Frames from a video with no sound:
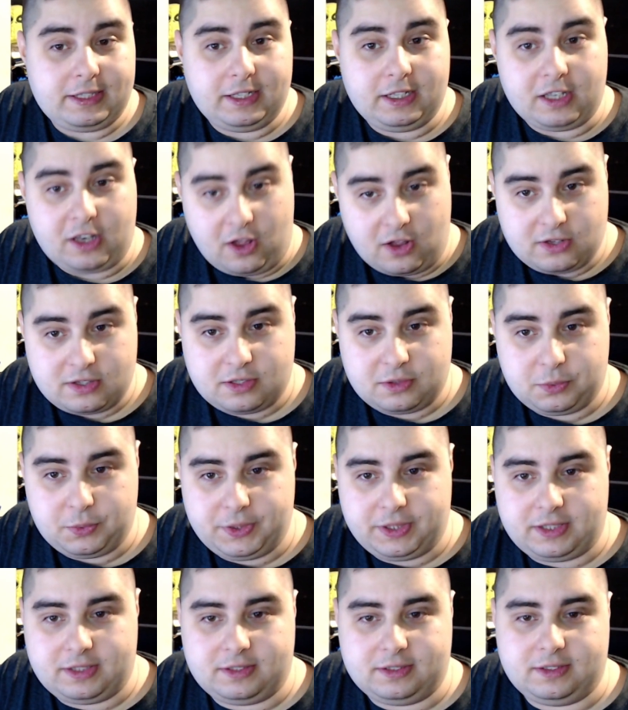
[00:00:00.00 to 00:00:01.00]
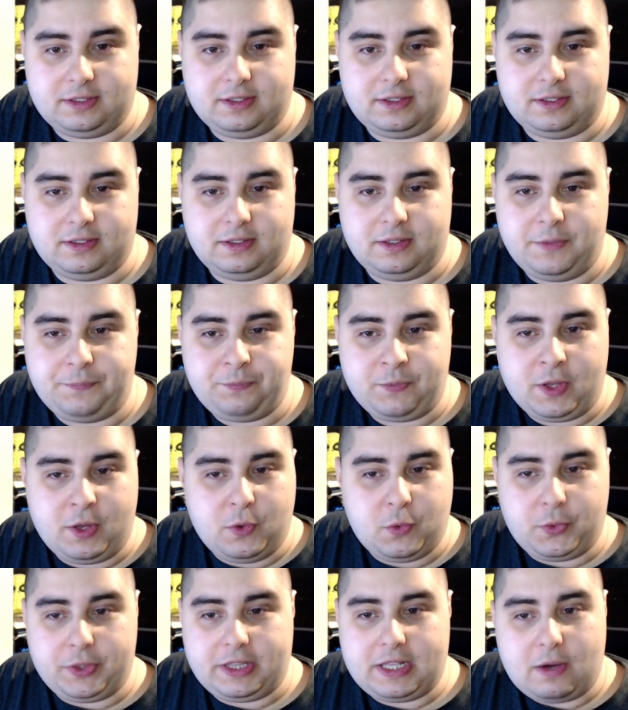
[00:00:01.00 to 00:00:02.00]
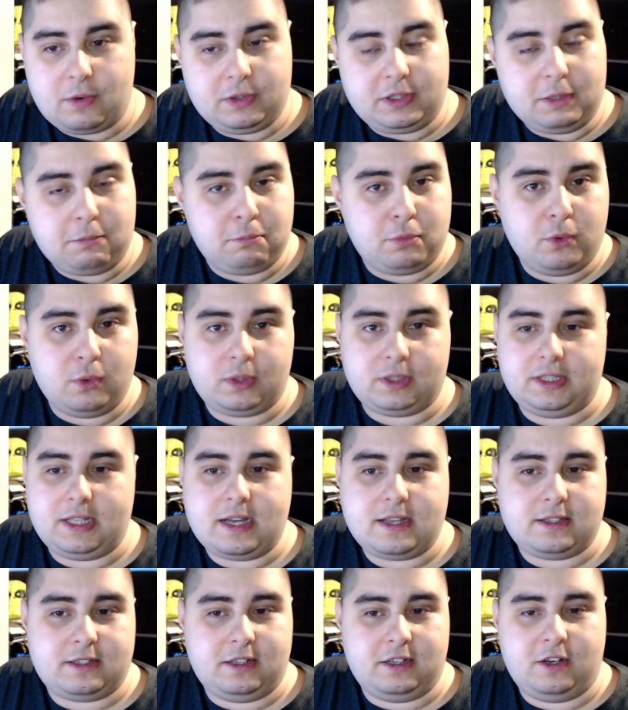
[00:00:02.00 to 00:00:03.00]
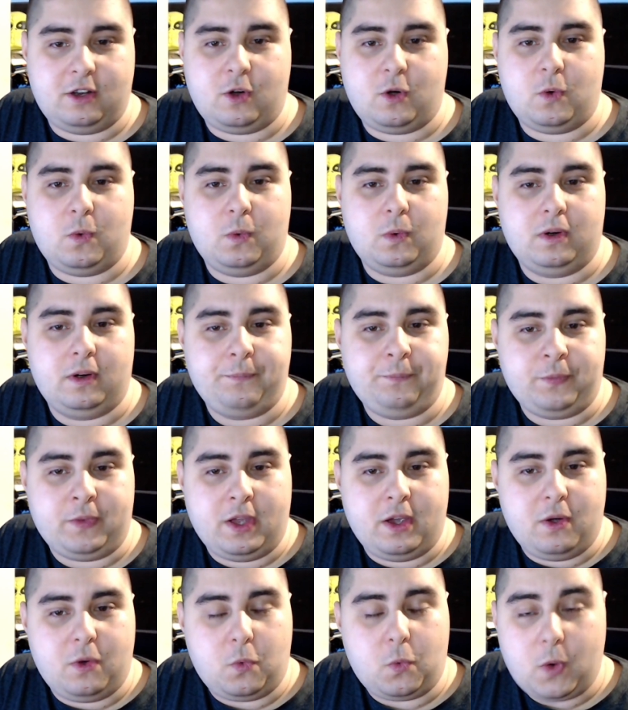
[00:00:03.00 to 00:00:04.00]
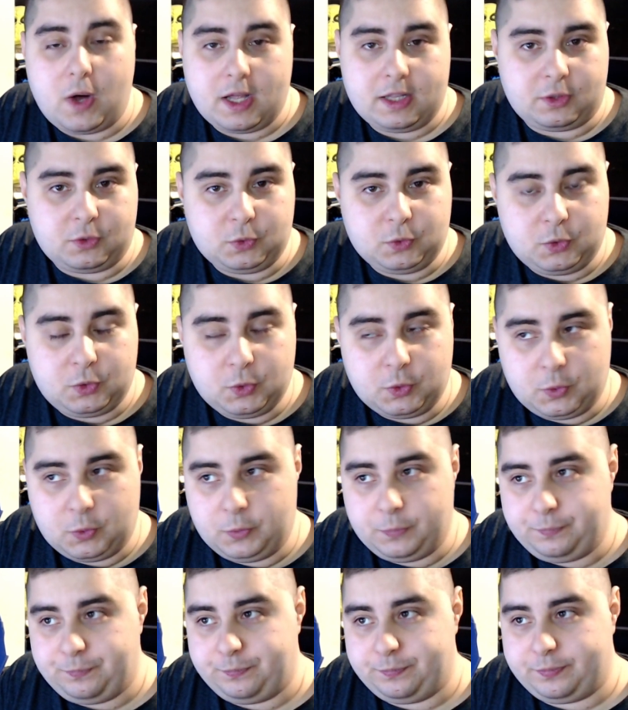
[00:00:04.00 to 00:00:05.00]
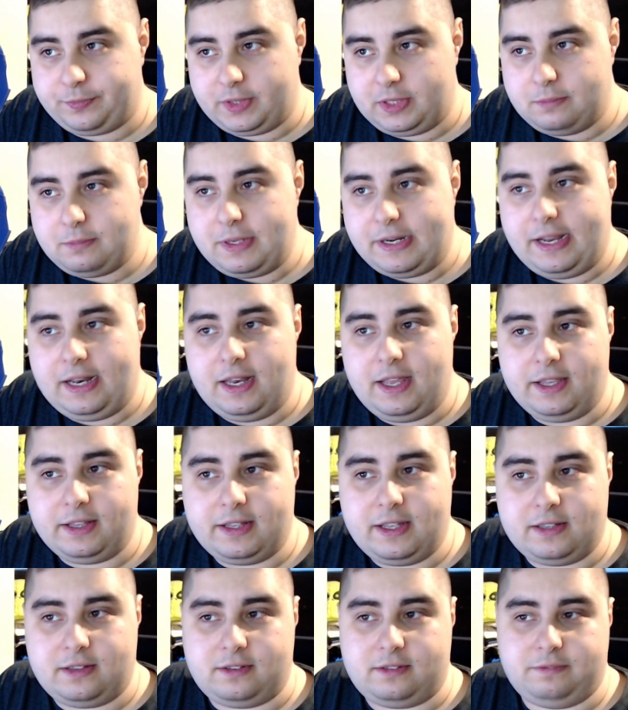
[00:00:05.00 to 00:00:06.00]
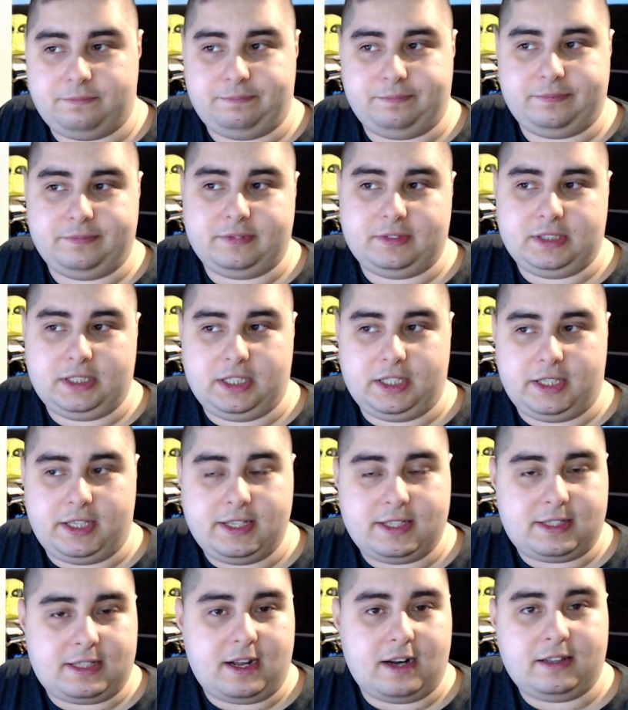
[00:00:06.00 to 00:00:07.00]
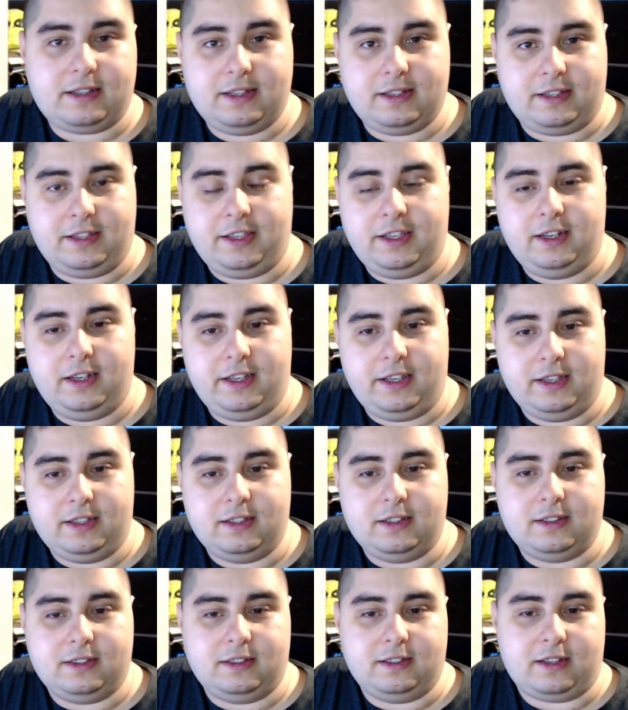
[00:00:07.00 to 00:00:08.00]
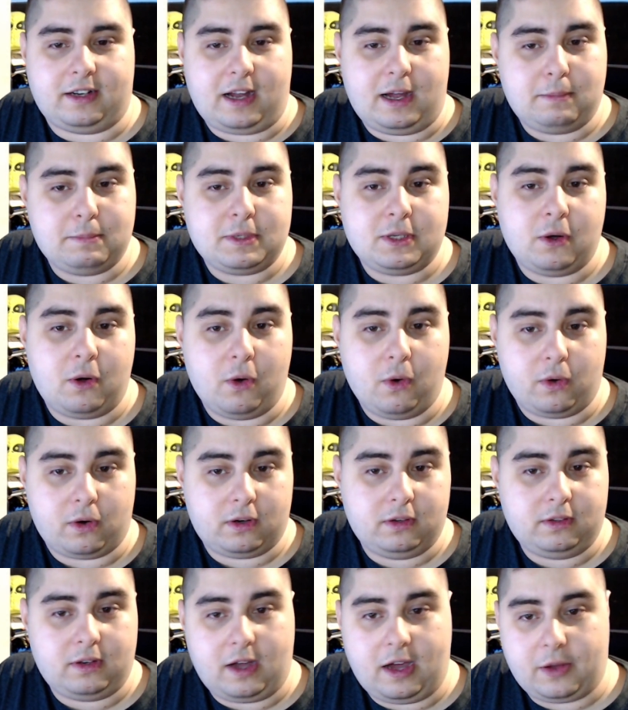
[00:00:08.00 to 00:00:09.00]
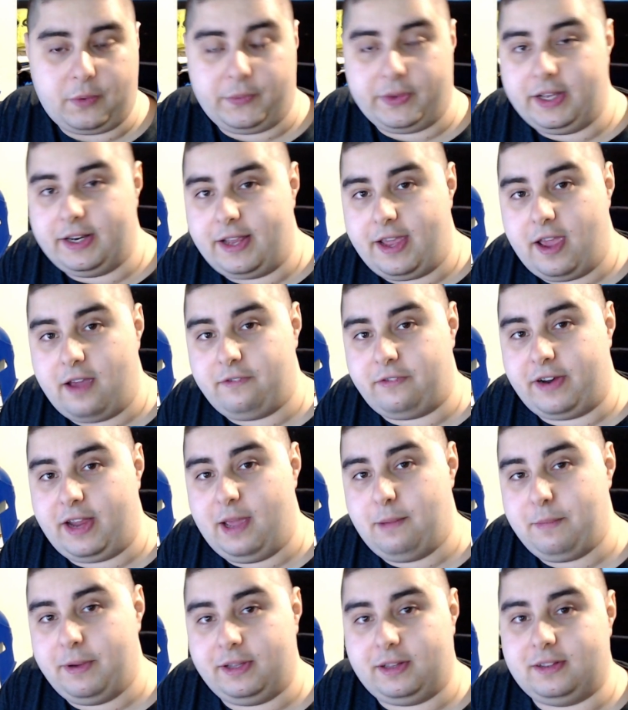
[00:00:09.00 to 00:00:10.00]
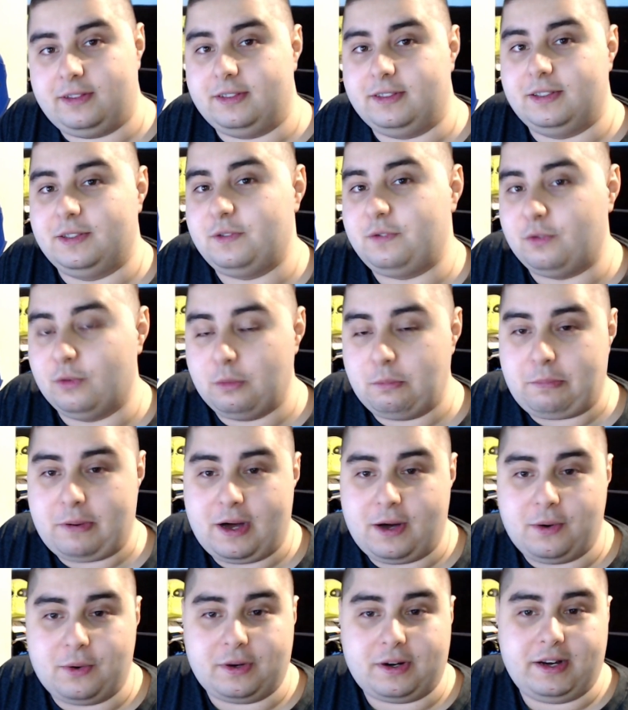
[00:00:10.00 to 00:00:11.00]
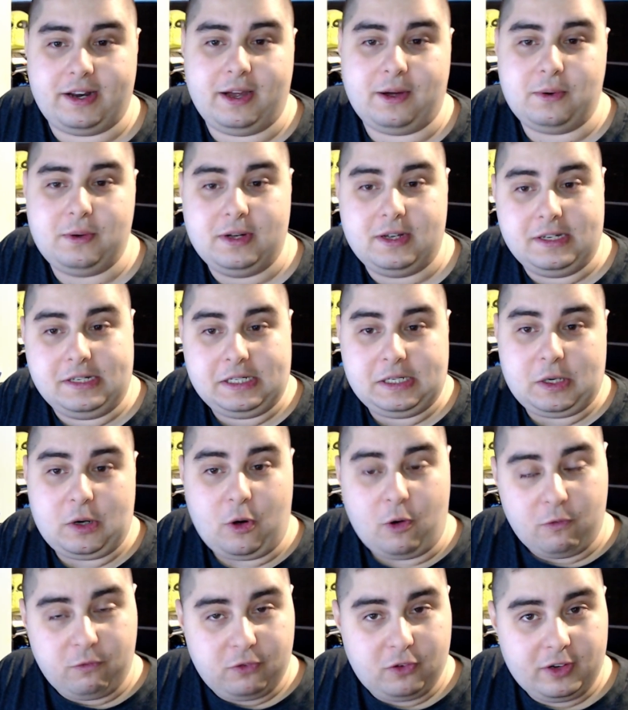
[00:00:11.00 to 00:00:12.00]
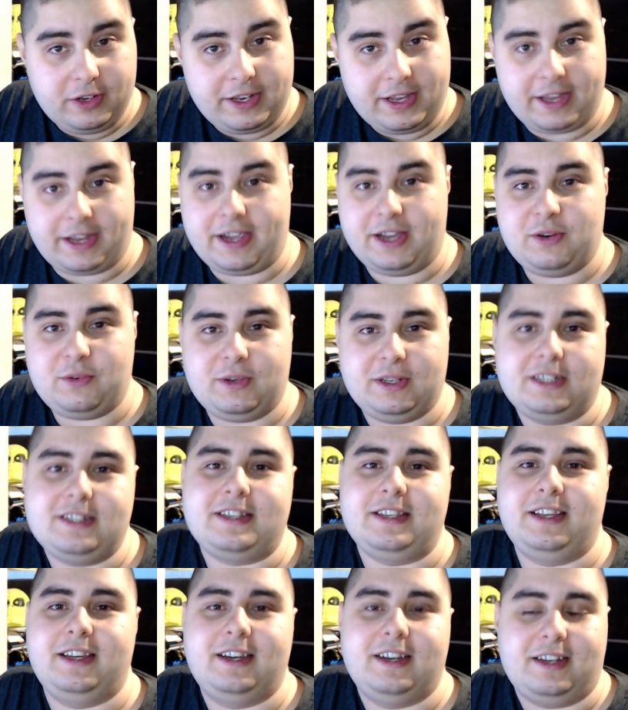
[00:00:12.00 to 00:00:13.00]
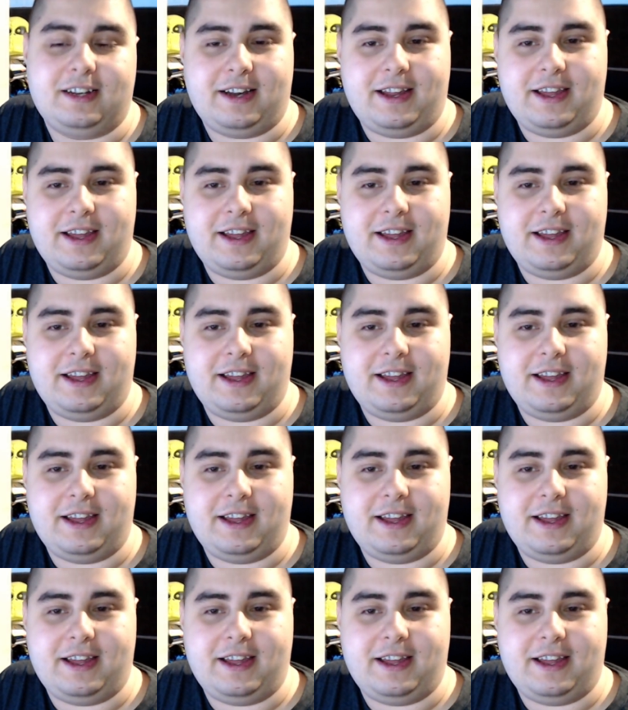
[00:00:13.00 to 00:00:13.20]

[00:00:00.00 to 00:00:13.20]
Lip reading: lost with without the book, doesn't know what to do. But I like that he started healing Ram's horn. Are we gonna have Ram at full power now? Hopefully. I kind of want to see her